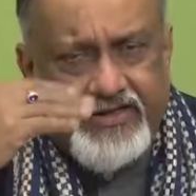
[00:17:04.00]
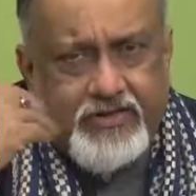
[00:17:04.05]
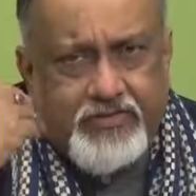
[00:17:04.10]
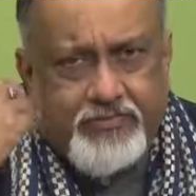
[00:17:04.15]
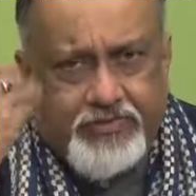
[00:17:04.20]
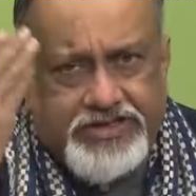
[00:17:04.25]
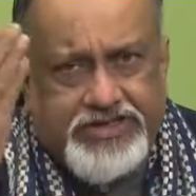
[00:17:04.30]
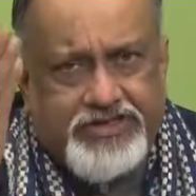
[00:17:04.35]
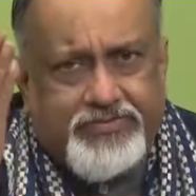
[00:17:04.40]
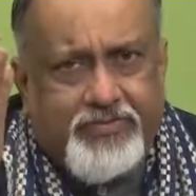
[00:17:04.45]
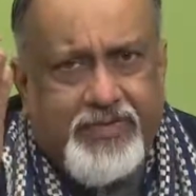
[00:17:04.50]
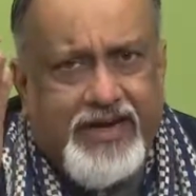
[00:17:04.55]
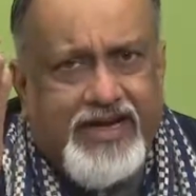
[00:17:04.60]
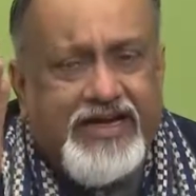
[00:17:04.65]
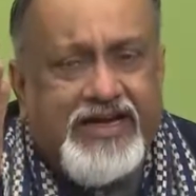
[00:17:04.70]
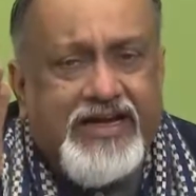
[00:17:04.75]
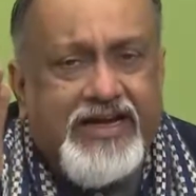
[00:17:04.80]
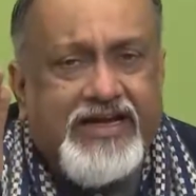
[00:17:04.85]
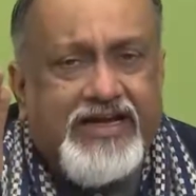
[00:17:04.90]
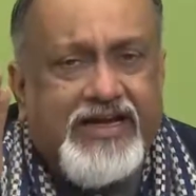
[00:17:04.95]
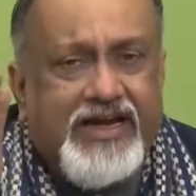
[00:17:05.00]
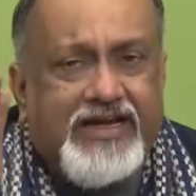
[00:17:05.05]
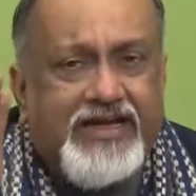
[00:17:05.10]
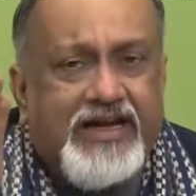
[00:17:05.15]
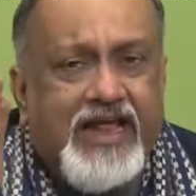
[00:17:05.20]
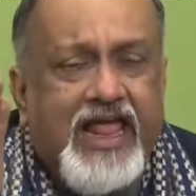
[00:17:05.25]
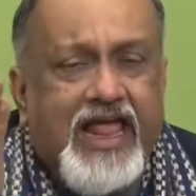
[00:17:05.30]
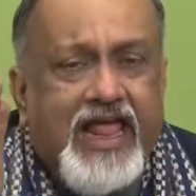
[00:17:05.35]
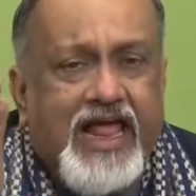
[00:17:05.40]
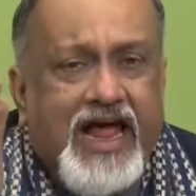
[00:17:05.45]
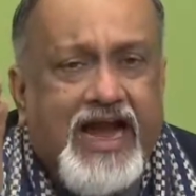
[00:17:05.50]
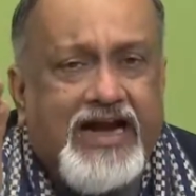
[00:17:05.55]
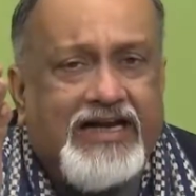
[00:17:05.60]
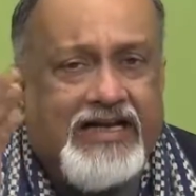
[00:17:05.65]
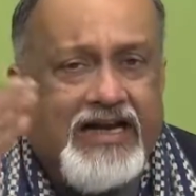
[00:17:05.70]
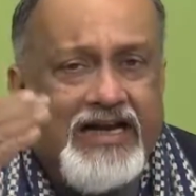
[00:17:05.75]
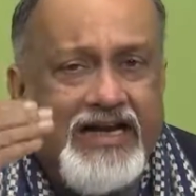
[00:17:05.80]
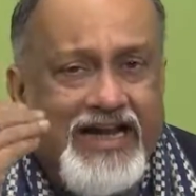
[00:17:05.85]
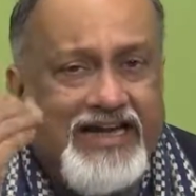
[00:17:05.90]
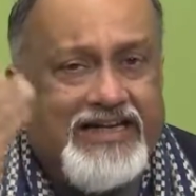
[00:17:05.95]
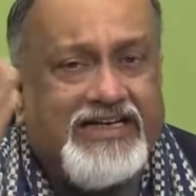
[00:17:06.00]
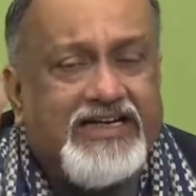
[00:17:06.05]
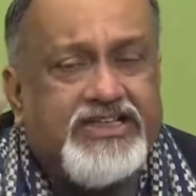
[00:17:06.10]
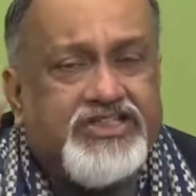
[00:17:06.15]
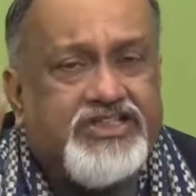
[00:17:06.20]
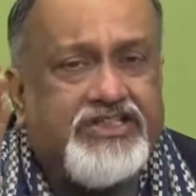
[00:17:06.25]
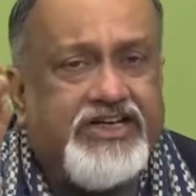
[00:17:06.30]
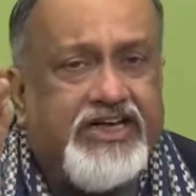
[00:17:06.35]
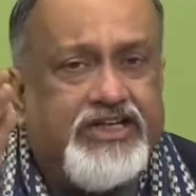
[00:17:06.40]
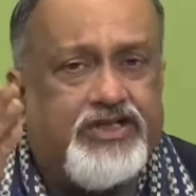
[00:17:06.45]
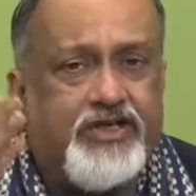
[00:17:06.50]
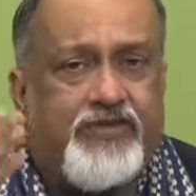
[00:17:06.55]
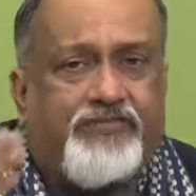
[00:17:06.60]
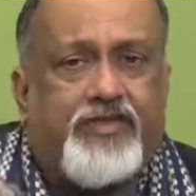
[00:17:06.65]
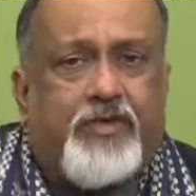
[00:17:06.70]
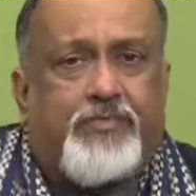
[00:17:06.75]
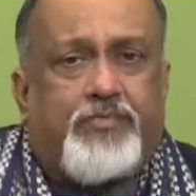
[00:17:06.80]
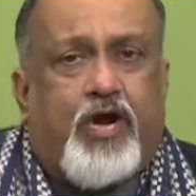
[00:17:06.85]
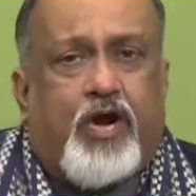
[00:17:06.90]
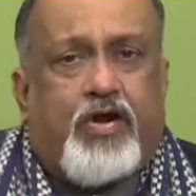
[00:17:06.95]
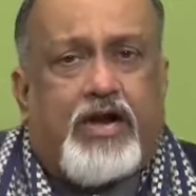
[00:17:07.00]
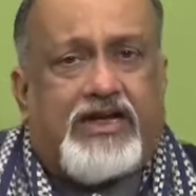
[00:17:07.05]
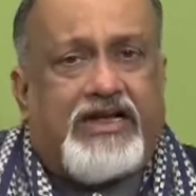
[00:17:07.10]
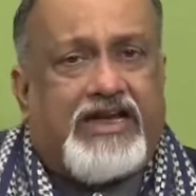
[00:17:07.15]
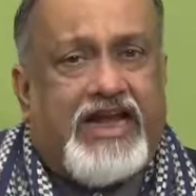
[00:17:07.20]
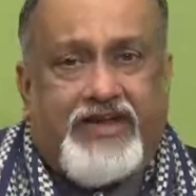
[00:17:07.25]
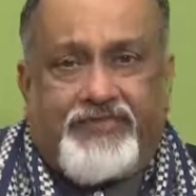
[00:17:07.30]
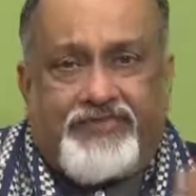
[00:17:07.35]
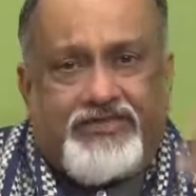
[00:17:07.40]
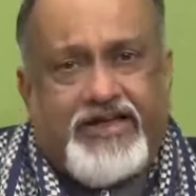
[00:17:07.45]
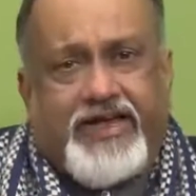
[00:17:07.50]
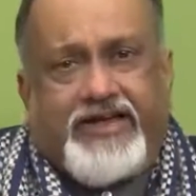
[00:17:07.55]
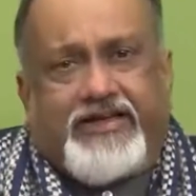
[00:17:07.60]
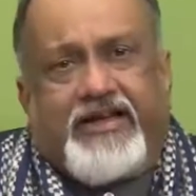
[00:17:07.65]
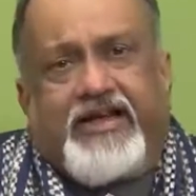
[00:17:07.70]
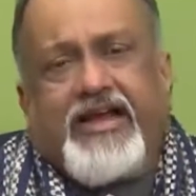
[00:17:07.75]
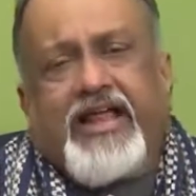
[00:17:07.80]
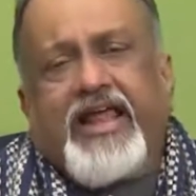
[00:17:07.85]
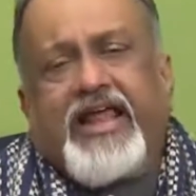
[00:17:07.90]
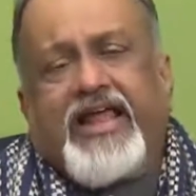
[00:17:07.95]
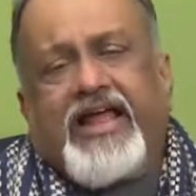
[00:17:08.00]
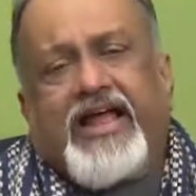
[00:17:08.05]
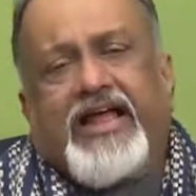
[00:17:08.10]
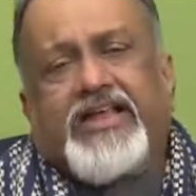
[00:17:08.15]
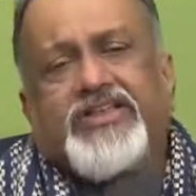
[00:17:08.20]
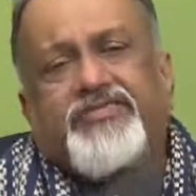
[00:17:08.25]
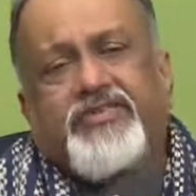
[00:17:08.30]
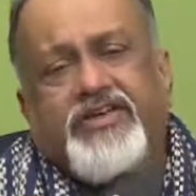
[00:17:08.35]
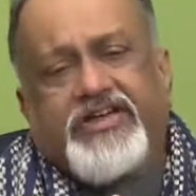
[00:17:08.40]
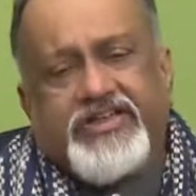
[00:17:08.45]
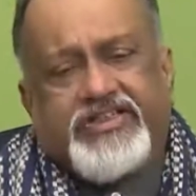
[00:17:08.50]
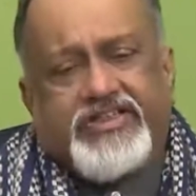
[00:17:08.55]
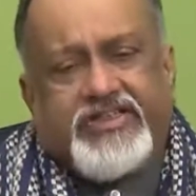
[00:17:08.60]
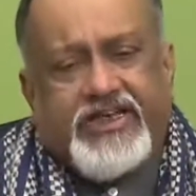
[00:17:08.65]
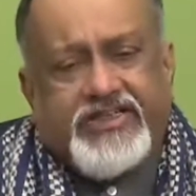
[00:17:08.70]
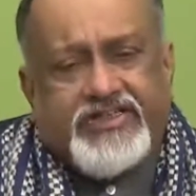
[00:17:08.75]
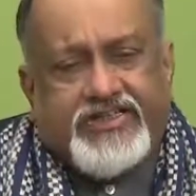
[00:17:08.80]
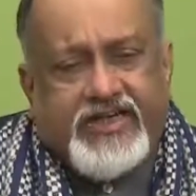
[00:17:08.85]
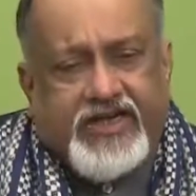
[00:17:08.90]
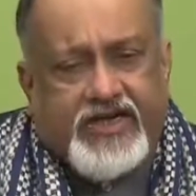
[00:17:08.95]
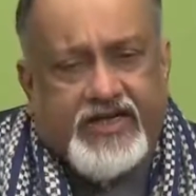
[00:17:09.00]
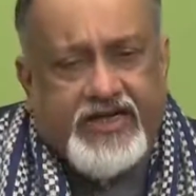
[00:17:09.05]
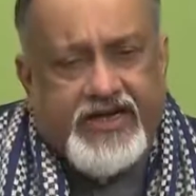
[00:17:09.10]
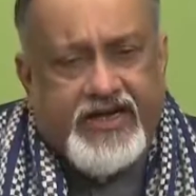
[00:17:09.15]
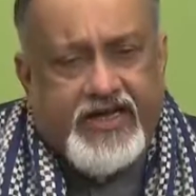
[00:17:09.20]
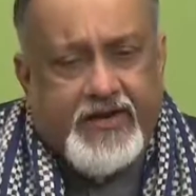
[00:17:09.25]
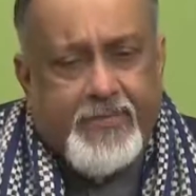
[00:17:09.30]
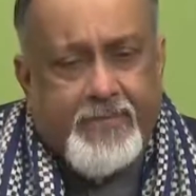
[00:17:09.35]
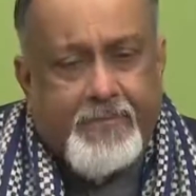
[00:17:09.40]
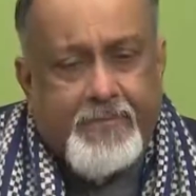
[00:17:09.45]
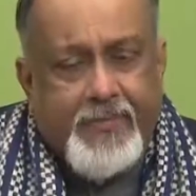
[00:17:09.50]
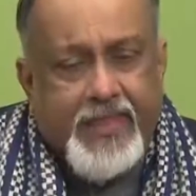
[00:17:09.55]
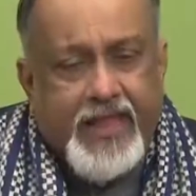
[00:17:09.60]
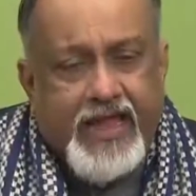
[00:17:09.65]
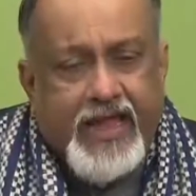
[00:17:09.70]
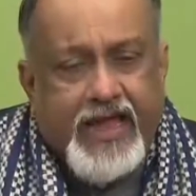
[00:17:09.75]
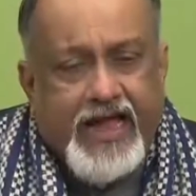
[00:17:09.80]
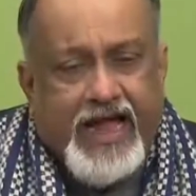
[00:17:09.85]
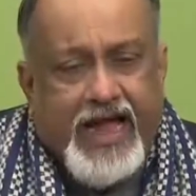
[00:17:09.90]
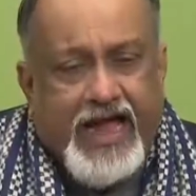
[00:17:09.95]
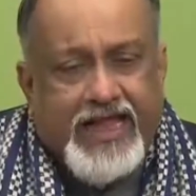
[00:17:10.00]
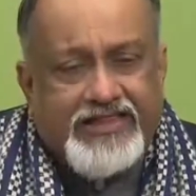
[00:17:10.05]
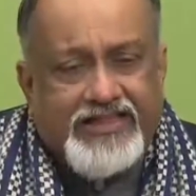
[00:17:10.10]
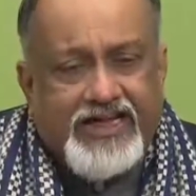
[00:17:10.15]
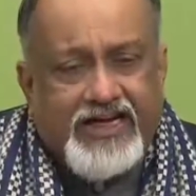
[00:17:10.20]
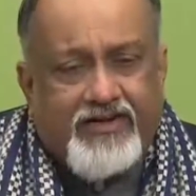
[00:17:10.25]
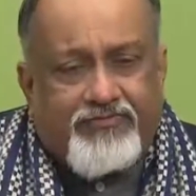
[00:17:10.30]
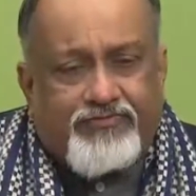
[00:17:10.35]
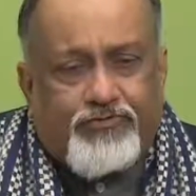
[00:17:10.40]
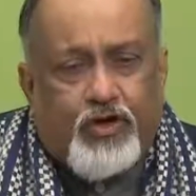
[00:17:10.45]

which may needed at the later stage of the product life cycle, as we discussed earlier. And then of